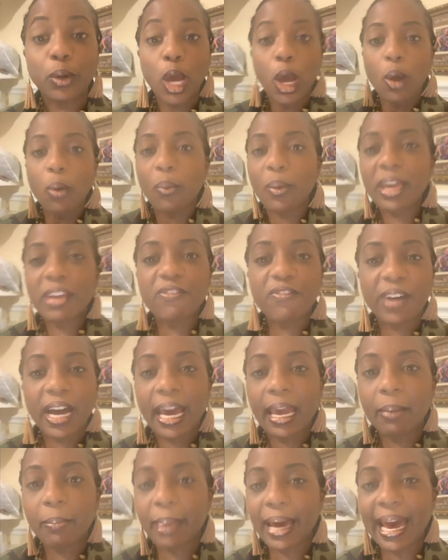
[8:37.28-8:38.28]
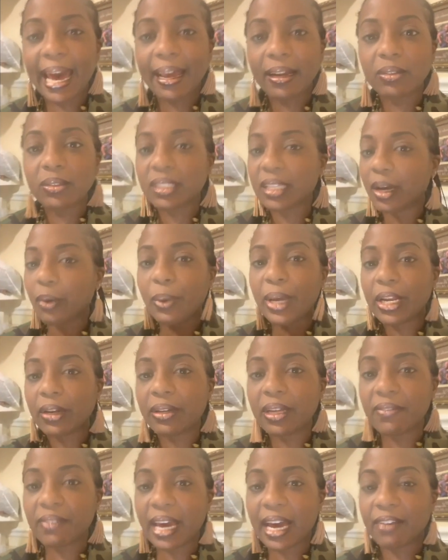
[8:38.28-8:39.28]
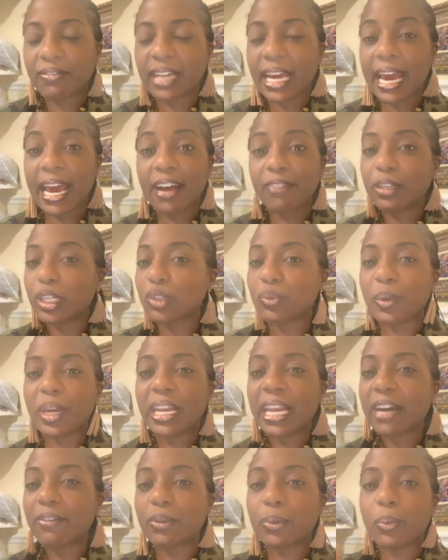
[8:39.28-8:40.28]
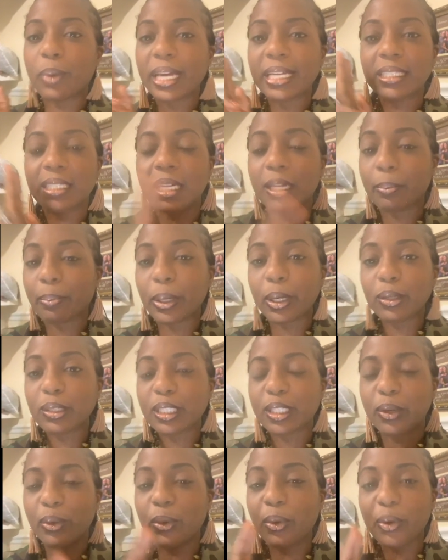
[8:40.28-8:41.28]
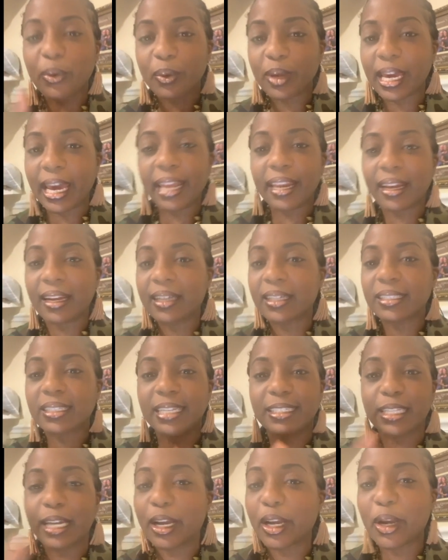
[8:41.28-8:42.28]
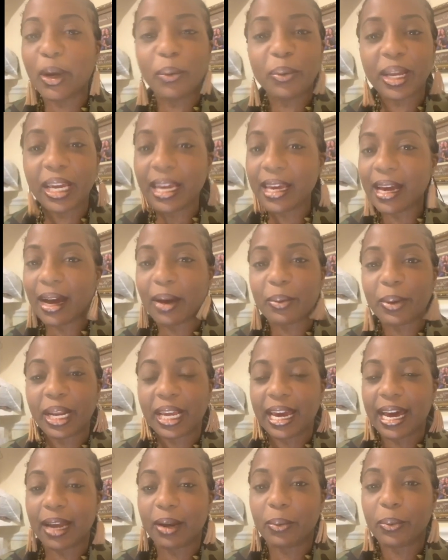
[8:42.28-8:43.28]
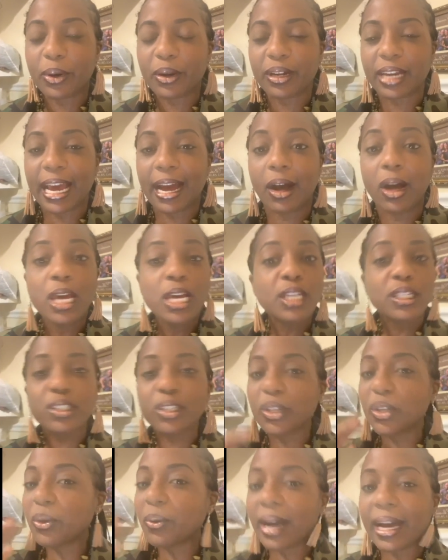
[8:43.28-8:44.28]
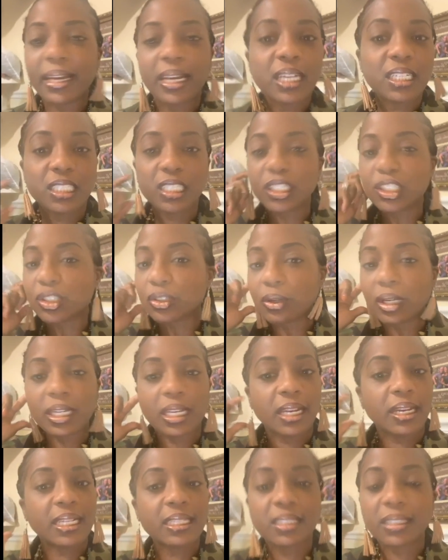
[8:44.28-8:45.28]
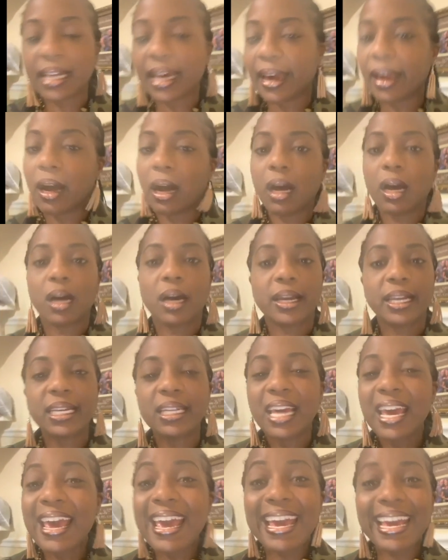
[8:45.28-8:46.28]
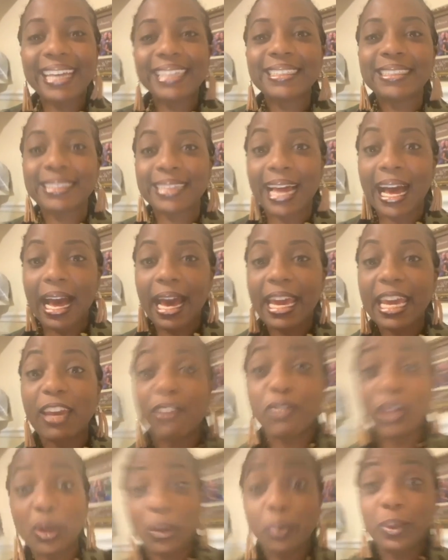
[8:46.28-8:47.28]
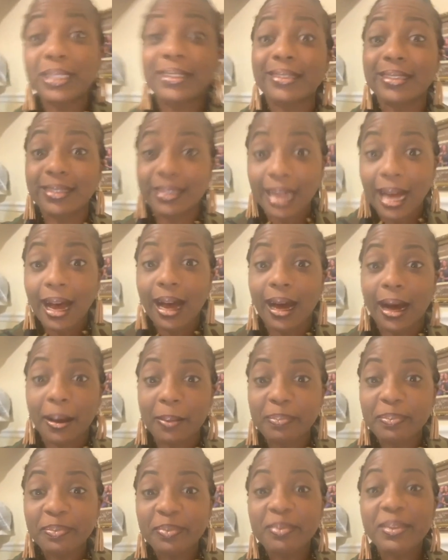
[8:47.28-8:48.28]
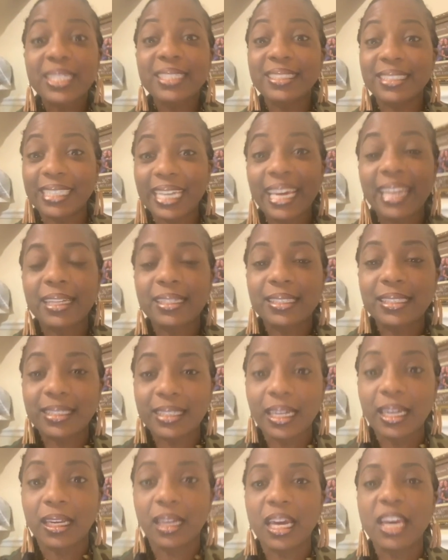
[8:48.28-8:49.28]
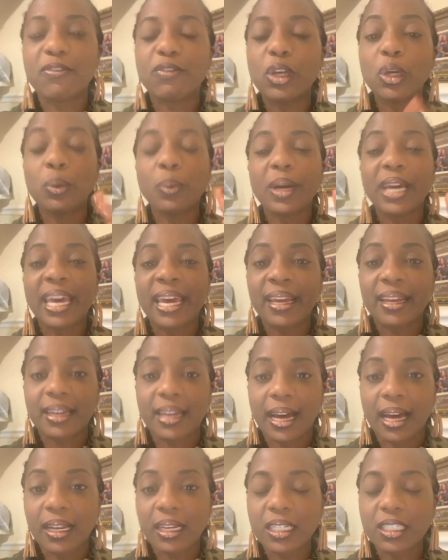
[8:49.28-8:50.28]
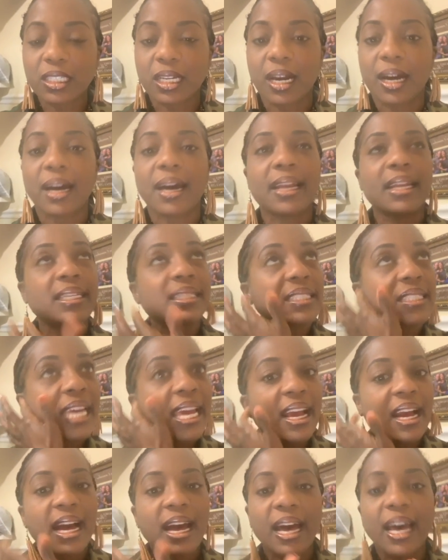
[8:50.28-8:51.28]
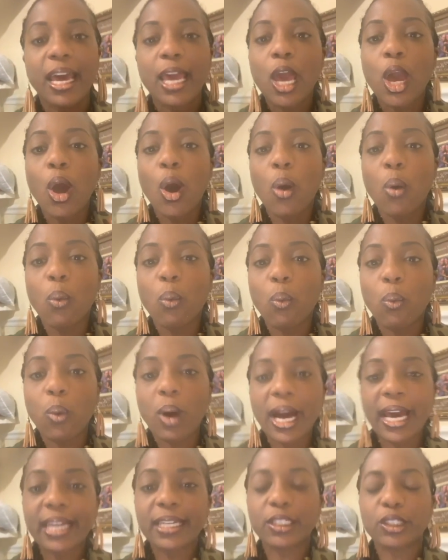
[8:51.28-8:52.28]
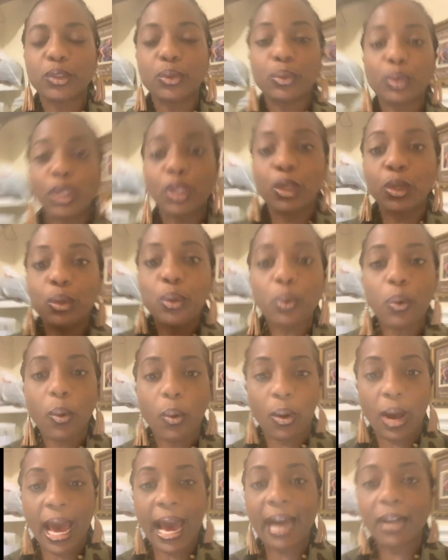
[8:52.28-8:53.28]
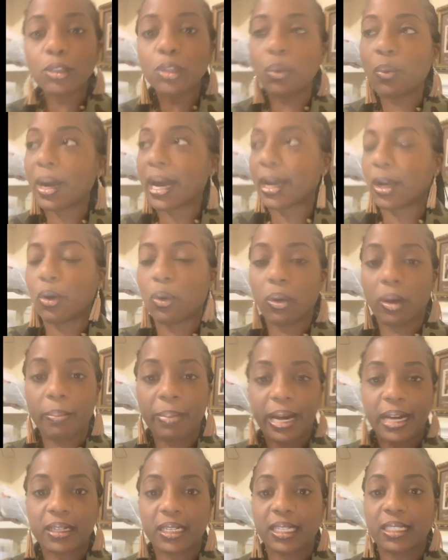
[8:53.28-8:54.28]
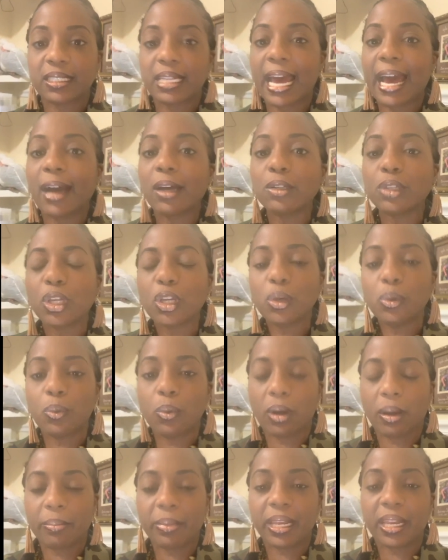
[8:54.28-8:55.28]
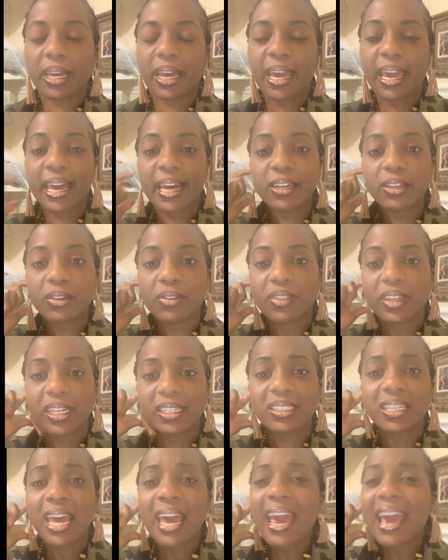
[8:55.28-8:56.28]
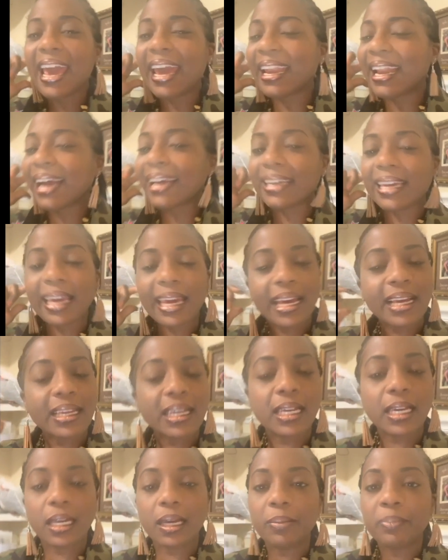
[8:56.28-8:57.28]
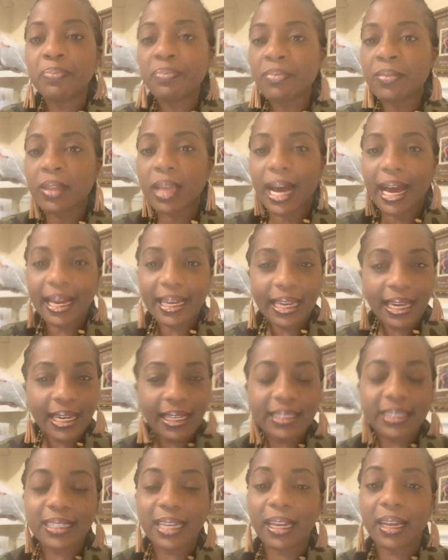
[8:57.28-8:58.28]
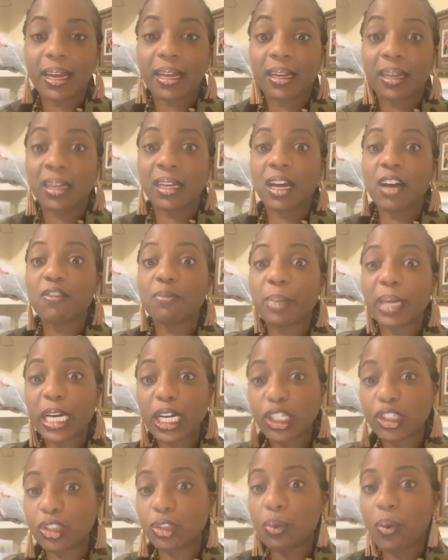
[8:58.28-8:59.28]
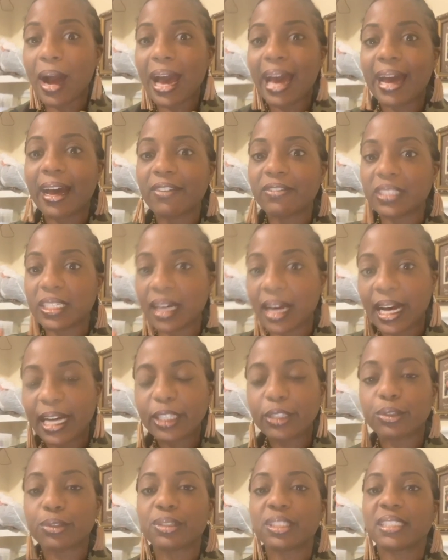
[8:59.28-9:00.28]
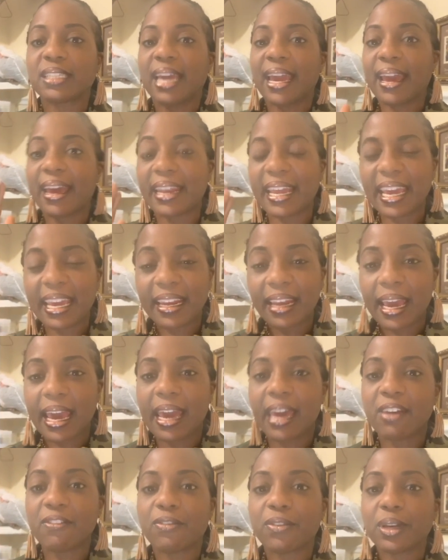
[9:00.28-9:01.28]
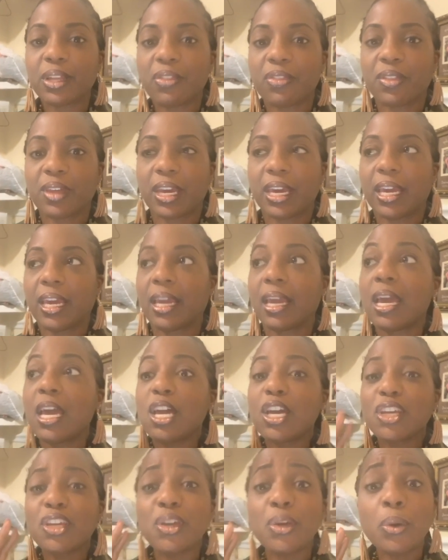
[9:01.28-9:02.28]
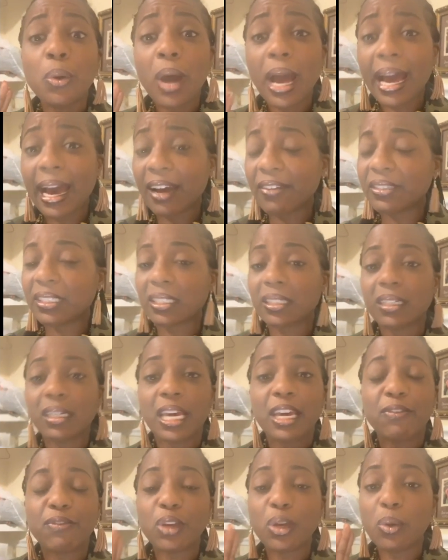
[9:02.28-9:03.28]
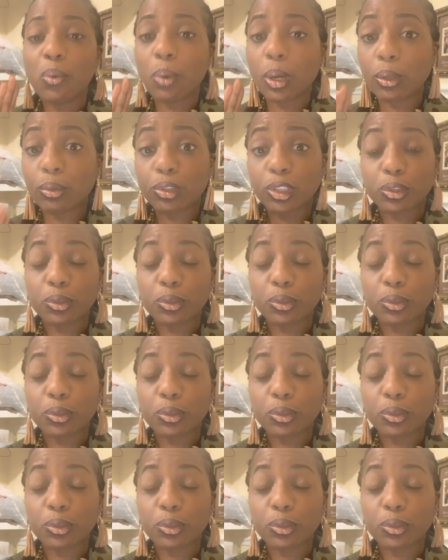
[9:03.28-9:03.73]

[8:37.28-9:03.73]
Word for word: We fight battles that we don't even have to have because we never went to the person who created us to know that he already got it worked out. So you out there just struggling. This thing hard. It, it's not if you would stop sit and see If you would acknowledge God and say, God, what do you, how do I go about this? How do you want me to handle this? And I can't keep, I can't say that enough because you have to understand in everything, you have to, if you want true